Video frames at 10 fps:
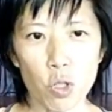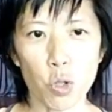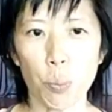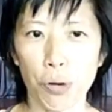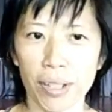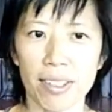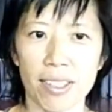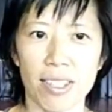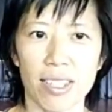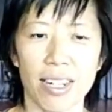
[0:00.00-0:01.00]
to
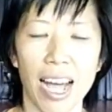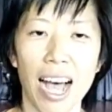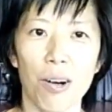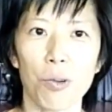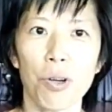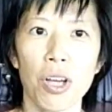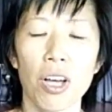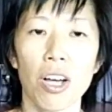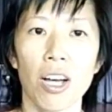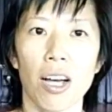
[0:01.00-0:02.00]
practice this. And how,
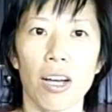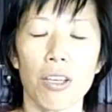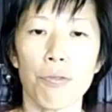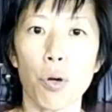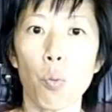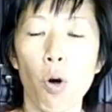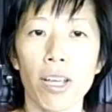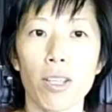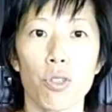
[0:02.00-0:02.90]
if you're walking